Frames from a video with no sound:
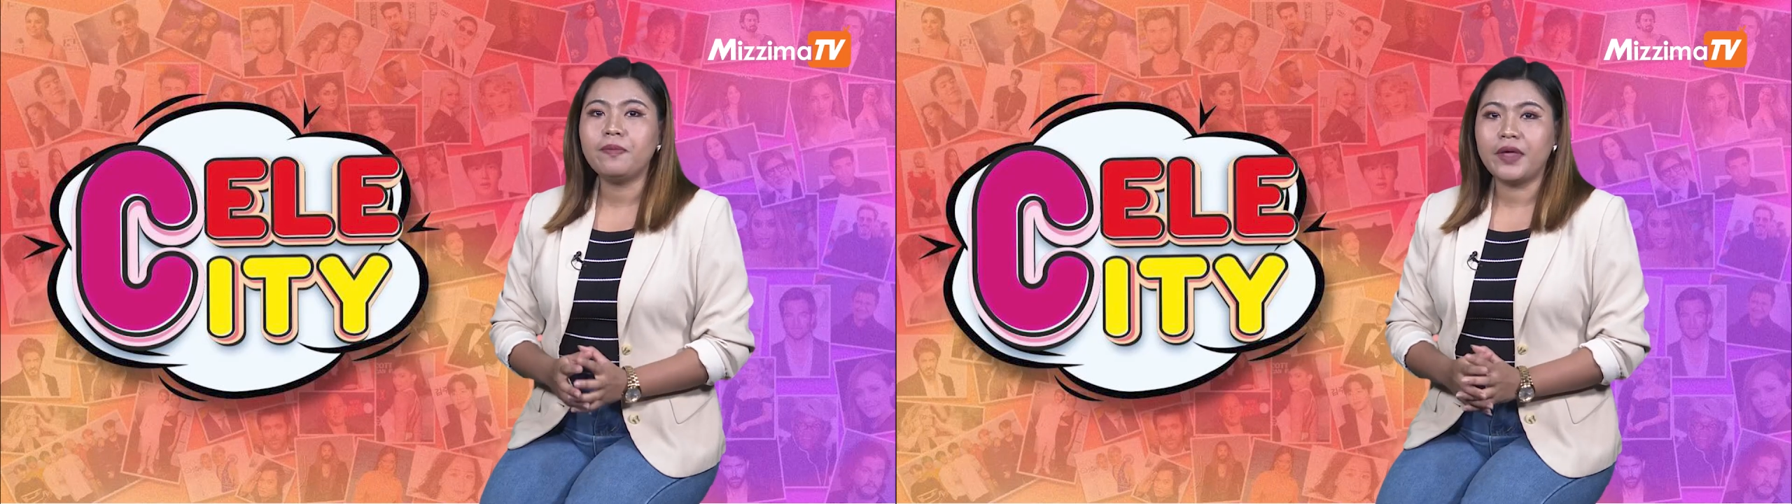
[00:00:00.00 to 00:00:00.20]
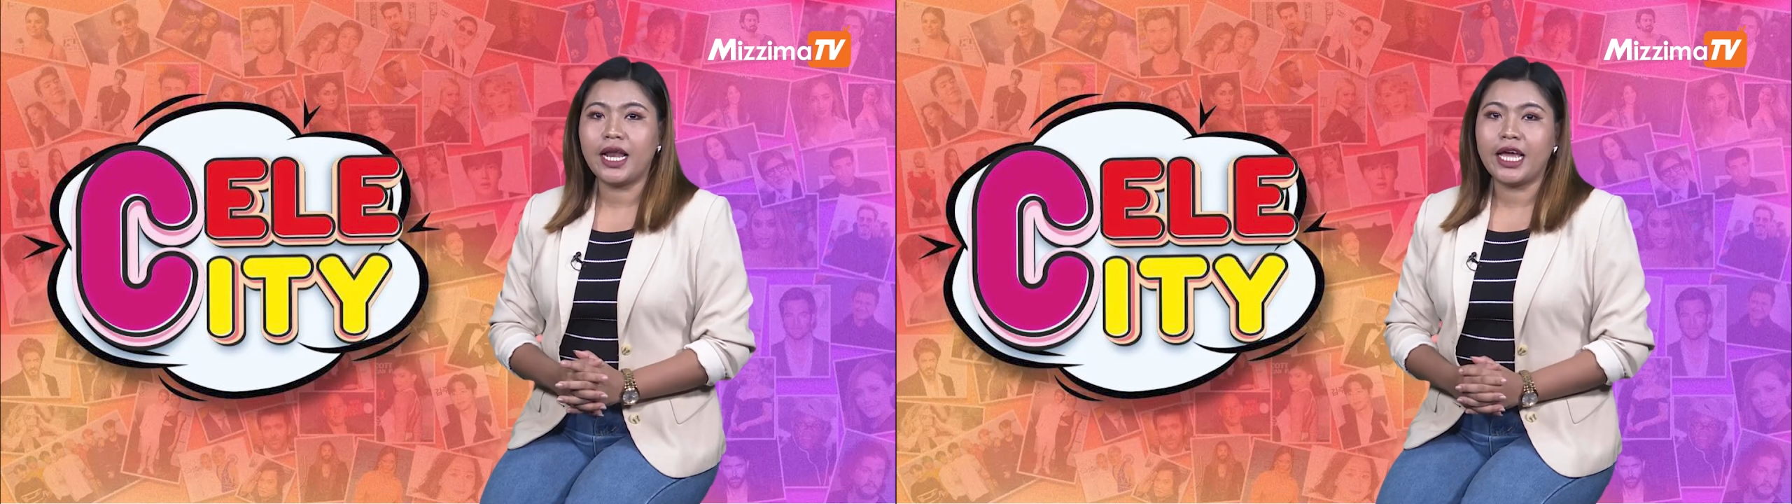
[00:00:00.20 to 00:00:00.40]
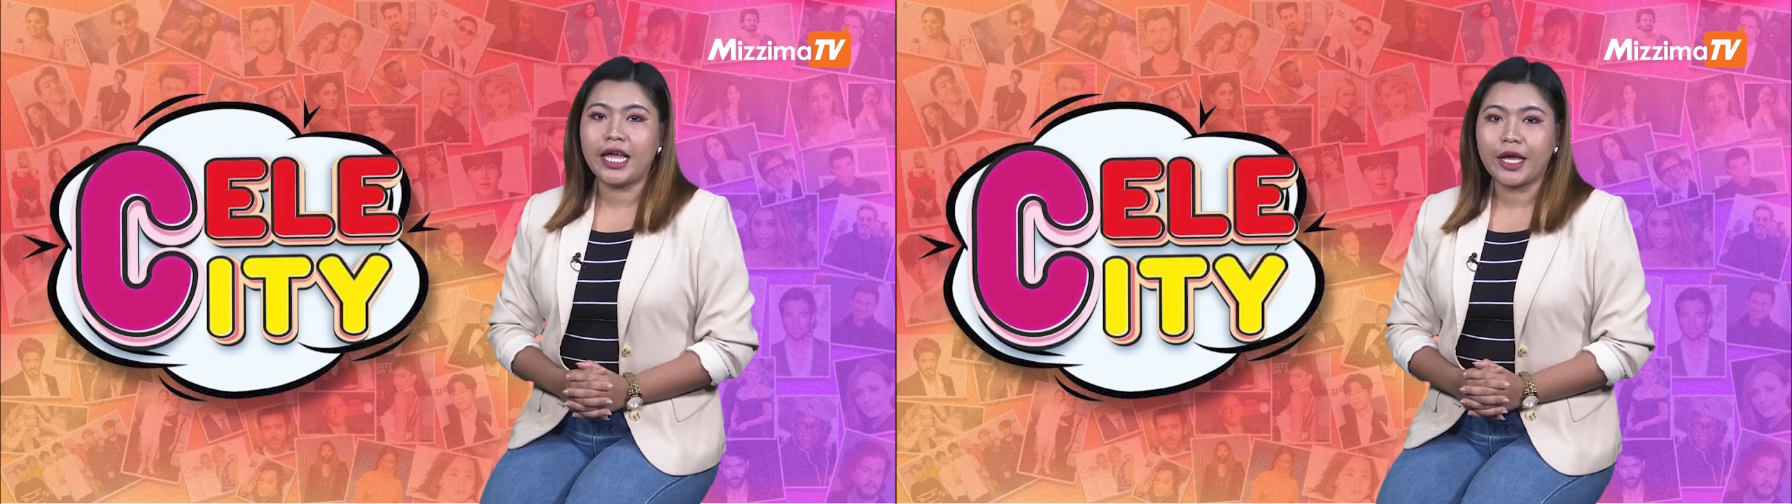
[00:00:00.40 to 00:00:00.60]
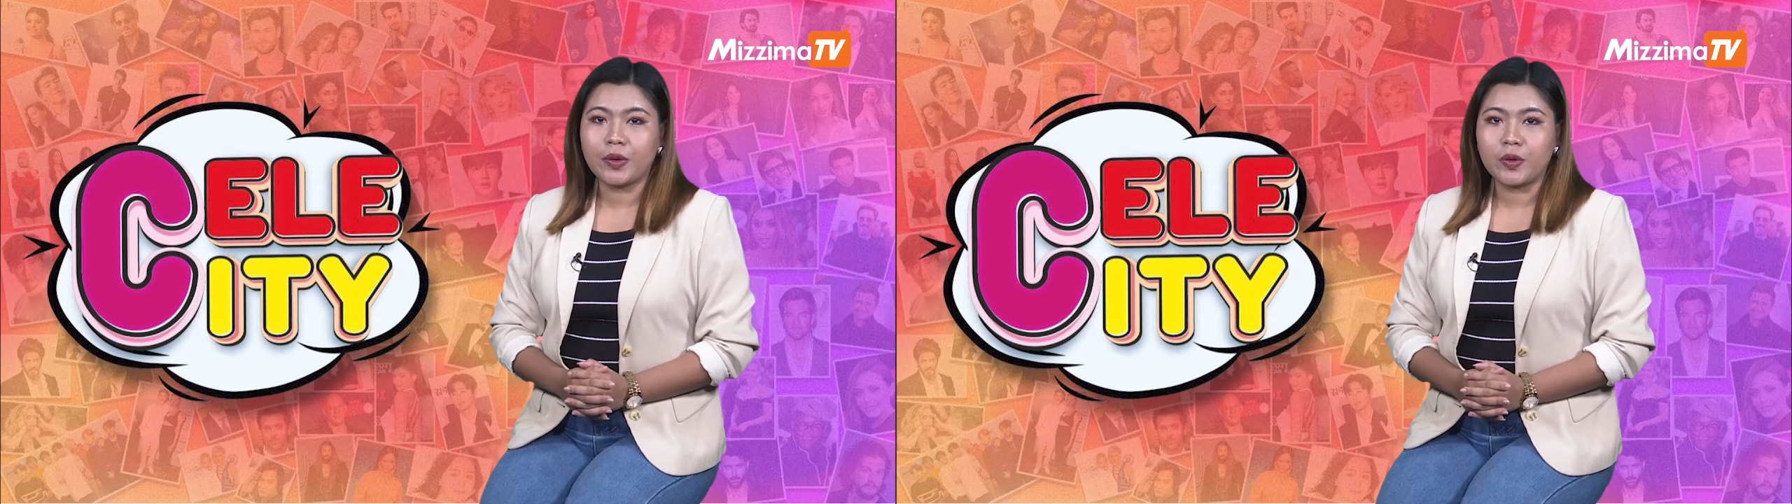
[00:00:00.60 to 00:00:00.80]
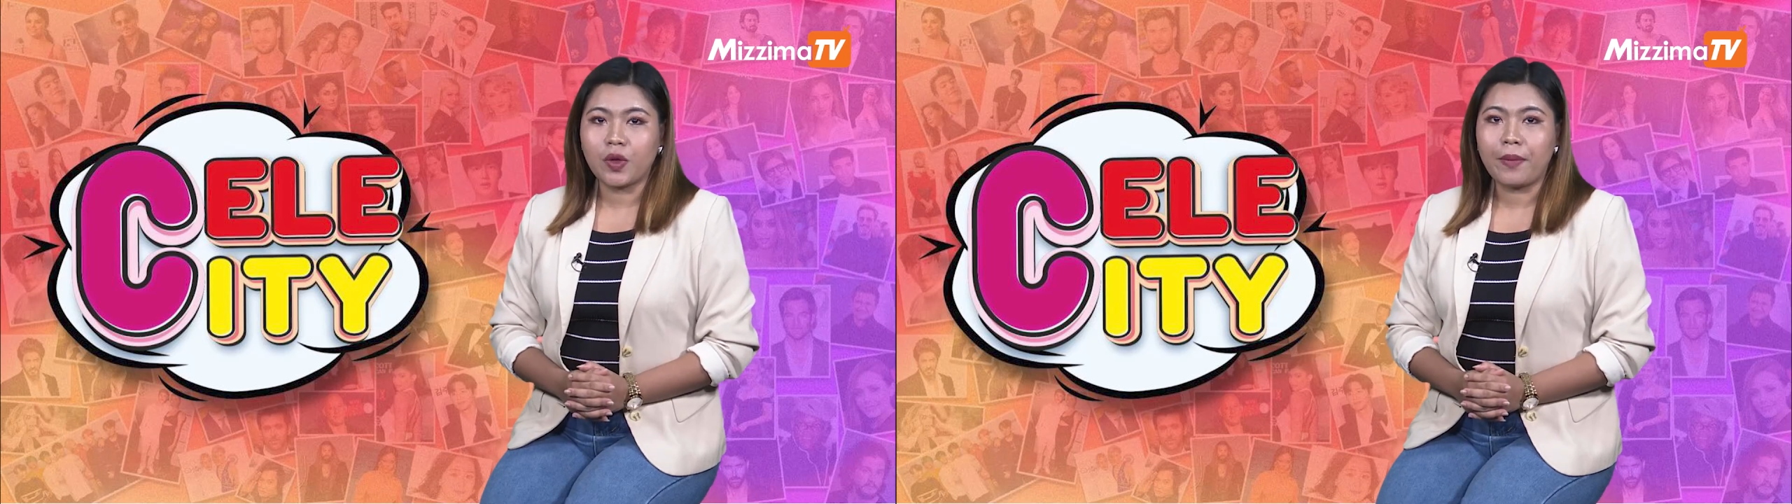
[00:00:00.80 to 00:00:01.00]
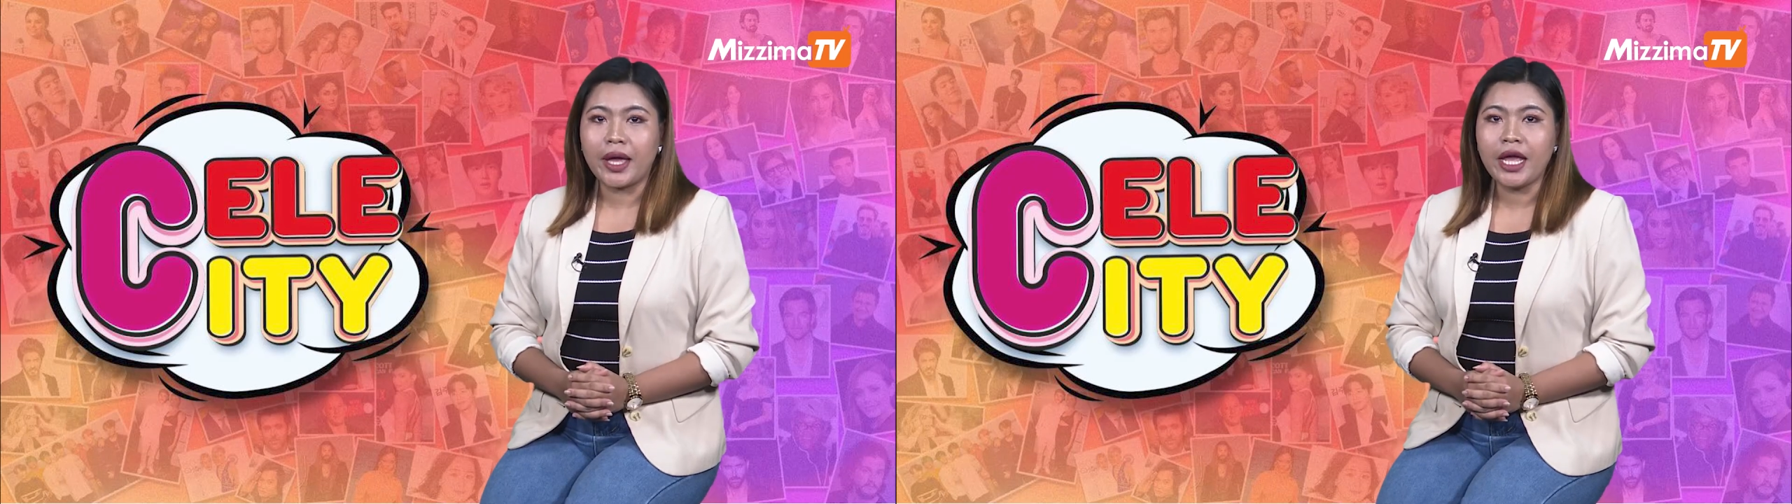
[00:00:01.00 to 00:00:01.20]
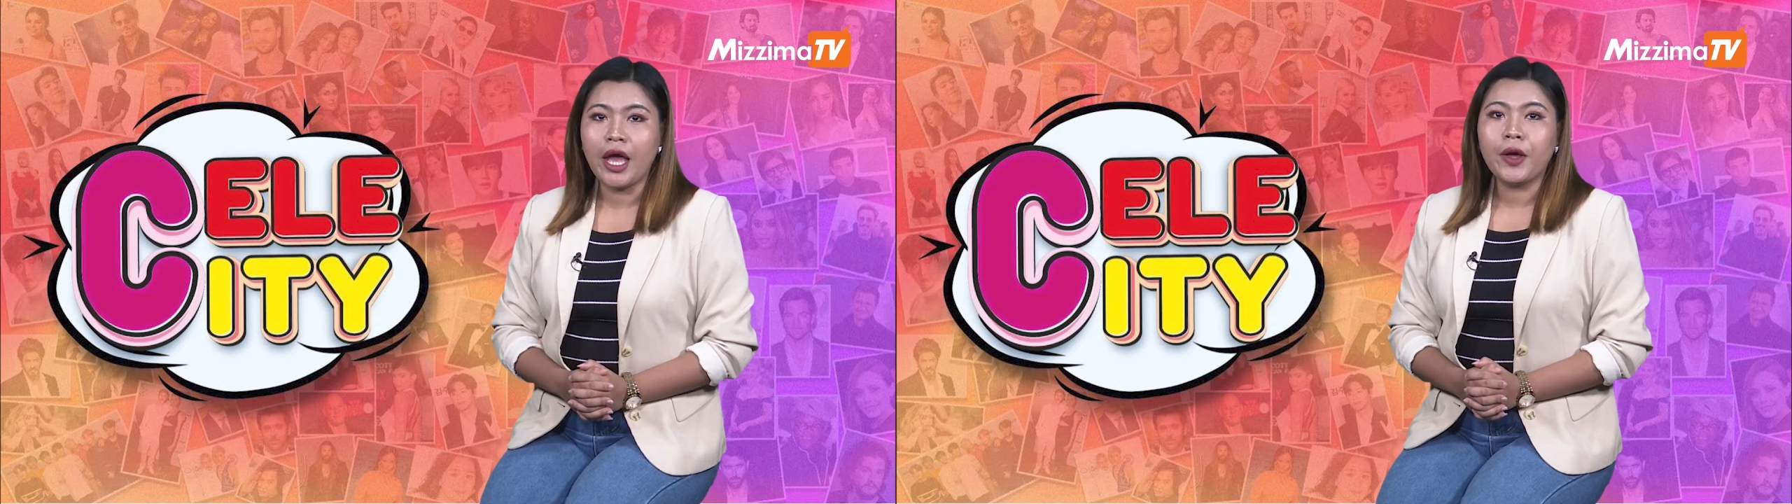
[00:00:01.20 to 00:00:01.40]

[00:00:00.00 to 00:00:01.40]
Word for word: pianle yaiku tame